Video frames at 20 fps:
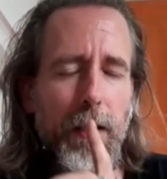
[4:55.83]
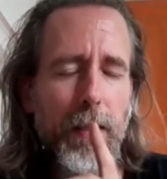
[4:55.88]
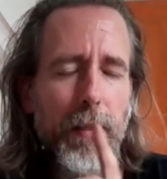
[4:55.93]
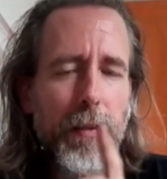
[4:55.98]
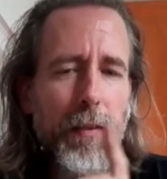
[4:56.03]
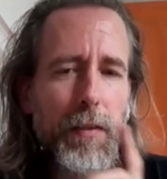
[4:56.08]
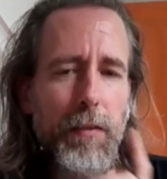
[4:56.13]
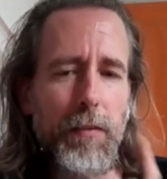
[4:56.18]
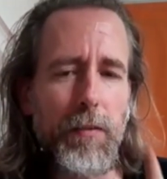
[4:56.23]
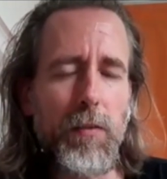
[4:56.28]

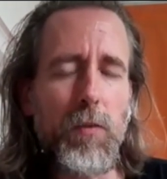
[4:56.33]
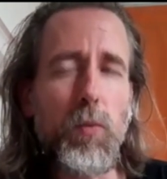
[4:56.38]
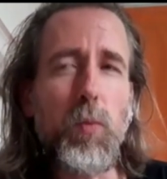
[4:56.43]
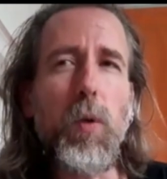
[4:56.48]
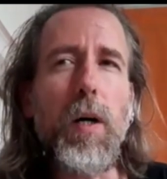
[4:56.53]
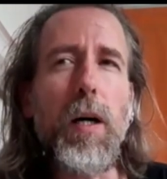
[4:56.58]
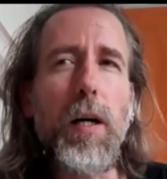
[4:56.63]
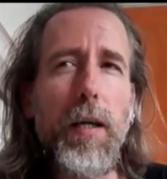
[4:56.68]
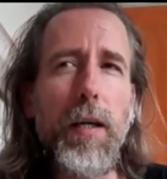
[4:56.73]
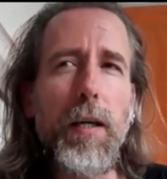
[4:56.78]
This is
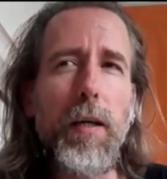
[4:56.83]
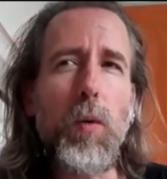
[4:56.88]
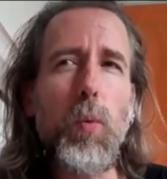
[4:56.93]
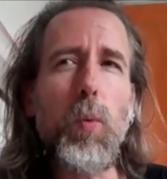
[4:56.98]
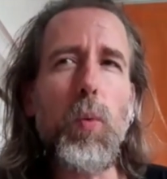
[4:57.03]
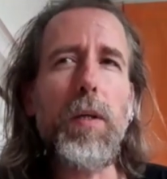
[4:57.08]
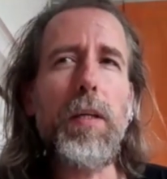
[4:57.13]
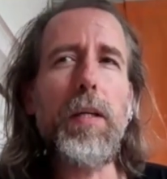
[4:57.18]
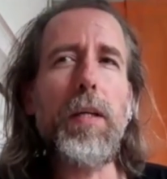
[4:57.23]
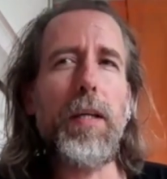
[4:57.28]
why
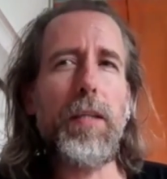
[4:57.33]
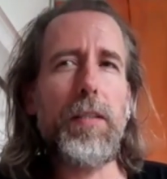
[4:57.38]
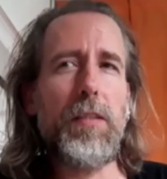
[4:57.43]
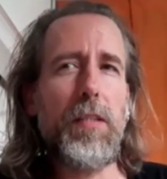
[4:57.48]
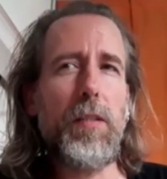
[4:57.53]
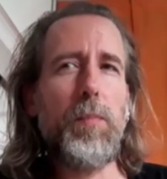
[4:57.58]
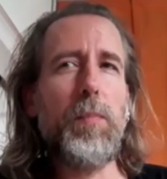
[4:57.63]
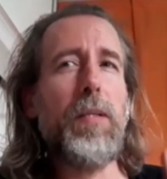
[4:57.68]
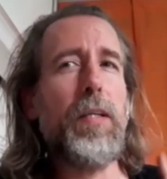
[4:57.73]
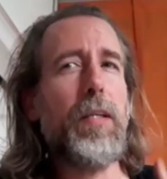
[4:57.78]
we at
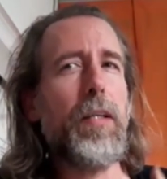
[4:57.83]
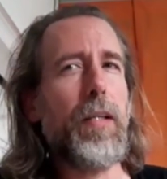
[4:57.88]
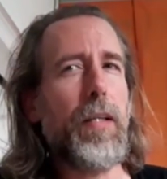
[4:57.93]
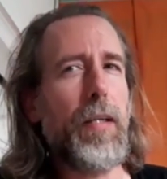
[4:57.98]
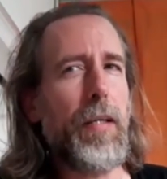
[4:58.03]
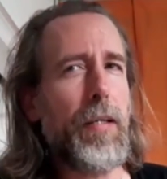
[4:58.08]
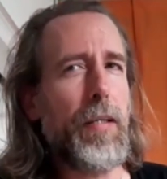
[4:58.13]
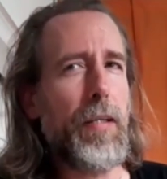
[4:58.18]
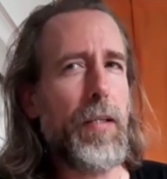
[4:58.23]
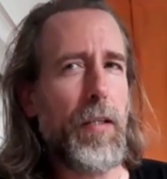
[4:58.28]

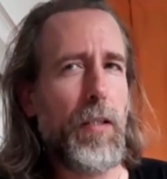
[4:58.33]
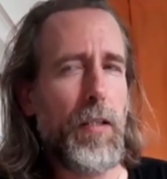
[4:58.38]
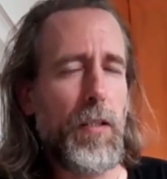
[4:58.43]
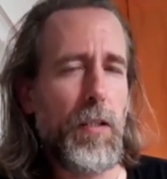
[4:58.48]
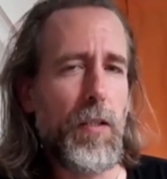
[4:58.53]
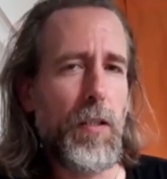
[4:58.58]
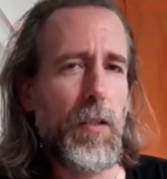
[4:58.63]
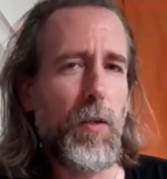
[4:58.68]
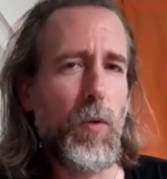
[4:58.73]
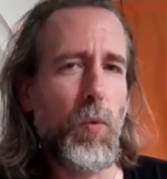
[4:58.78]
TPLA,
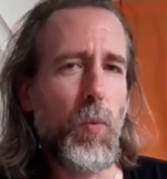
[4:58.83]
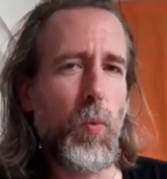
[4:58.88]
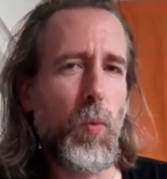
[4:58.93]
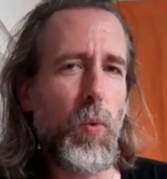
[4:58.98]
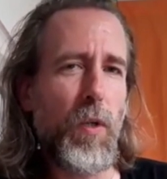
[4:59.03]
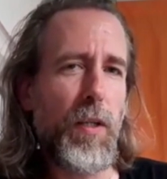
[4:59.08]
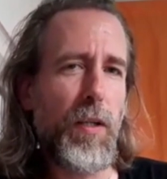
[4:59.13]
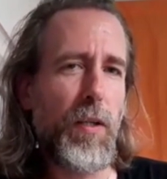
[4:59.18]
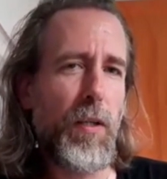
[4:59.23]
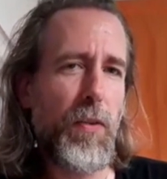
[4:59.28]

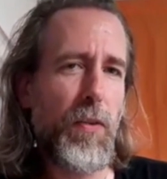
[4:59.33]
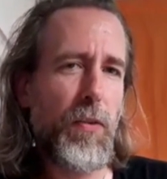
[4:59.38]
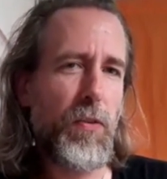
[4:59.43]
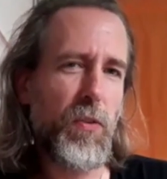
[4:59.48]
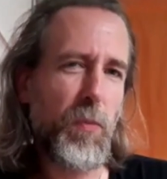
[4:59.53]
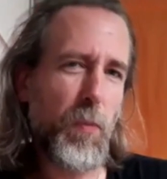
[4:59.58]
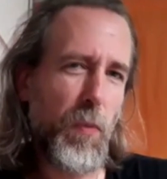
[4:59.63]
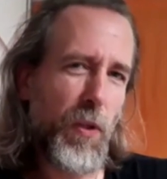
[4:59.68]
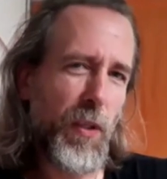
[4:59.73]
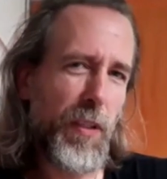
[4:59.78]
with
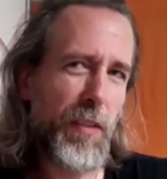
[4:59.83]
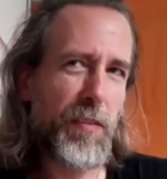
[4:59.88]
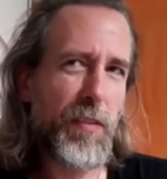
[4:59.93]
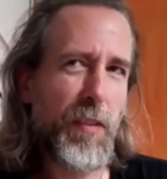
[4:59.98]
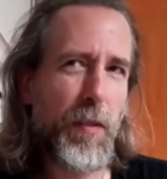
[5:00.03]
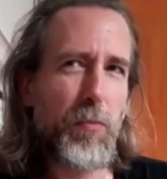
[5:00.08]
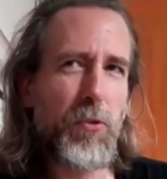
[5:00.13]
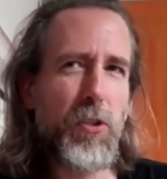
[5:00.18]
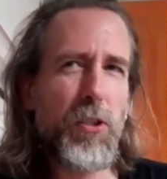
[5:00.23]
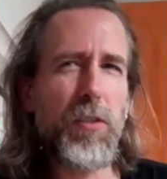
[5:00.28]
small
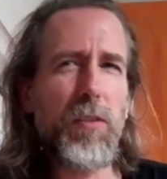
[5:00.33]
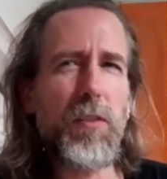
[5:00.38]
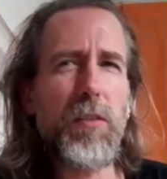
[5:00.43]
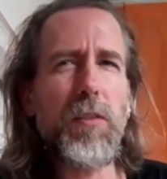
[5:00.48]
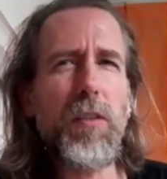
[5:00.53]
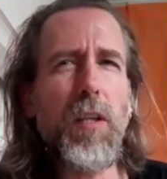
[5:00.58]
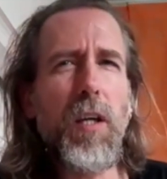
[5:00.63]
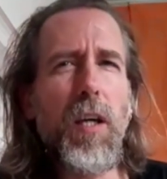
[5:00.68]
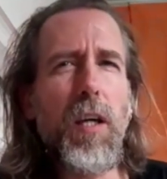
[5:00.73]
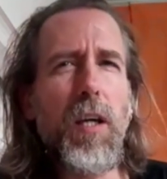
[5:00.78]

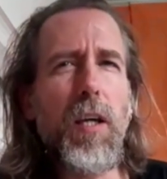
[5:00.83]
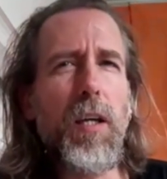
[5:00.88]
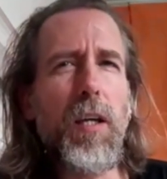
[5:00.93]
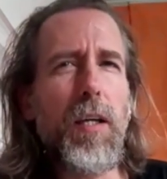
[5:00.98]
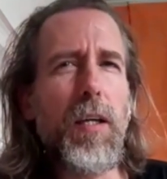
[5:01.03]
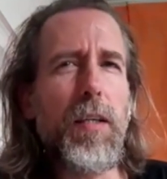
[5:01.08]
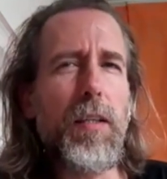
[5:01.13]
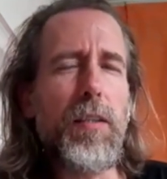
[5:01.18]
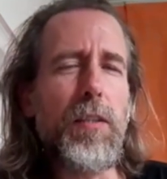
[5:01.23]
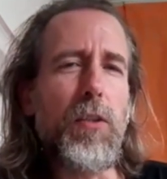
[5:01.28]
exceptions,
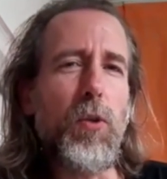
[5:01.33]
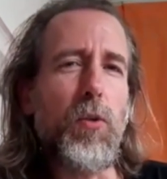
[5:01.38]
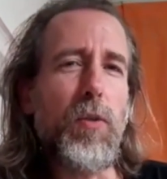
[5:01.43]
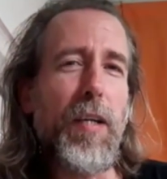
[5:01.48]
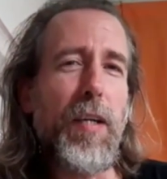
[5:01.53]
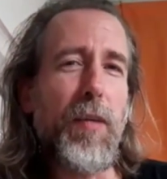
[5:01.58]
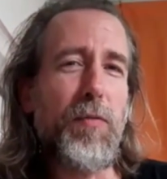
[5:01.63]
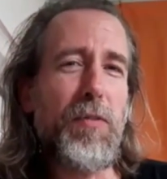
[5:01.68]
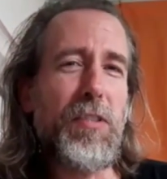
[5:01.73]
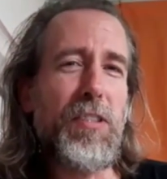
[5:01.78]
don't
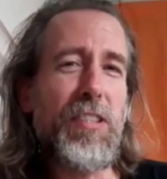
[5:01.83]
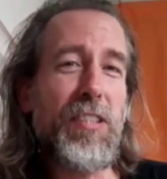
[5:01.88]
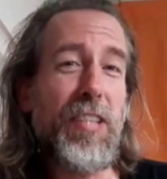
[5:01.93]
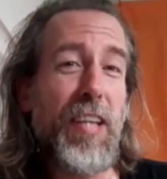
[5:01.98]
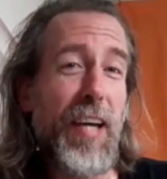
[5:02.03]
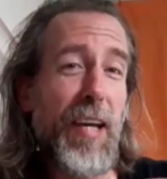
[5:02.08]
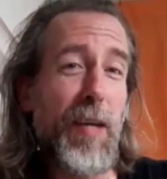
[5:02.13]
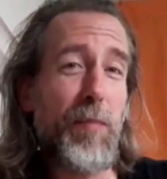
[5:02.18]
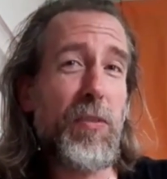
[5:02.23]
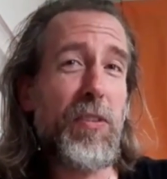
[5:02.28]
have
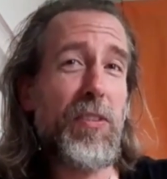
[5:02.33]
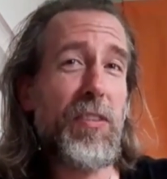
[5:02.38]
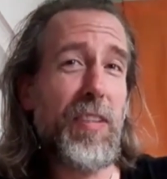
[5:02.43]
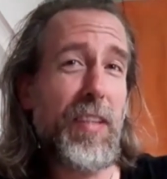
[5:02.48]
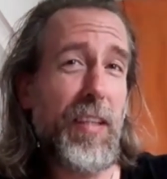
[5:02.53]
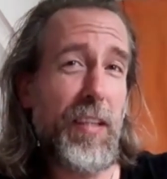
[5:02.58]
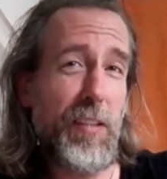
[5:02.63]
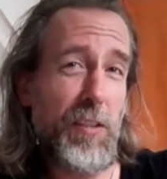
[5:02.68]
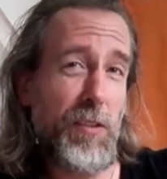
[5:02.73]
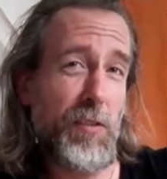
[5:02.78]
time
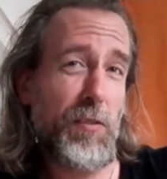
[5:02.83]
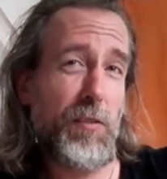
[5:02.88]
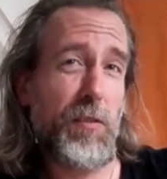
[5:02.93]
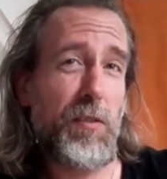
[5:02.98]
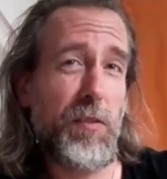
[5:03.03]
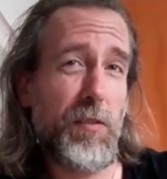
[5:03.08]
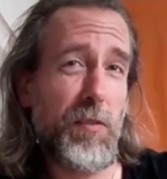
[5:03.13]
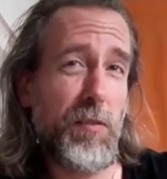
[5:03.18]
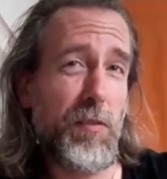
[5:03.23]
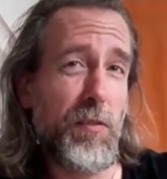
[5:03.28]

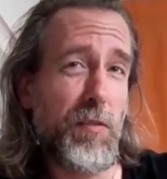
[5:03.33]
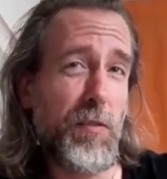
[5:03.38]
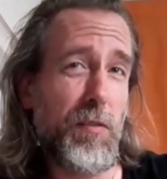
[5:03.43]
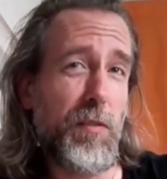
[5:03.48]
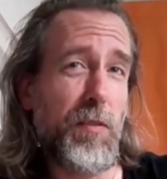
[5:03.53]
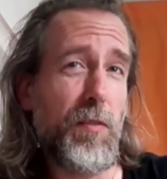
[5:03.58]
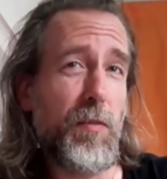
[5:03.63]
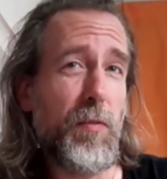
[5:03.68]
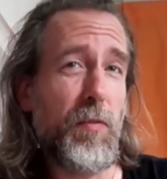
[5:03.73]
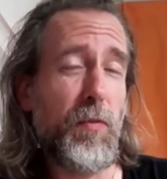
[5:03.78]
schedules
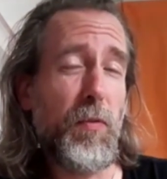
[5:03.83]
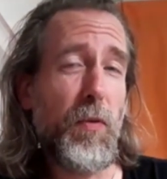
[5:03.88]
for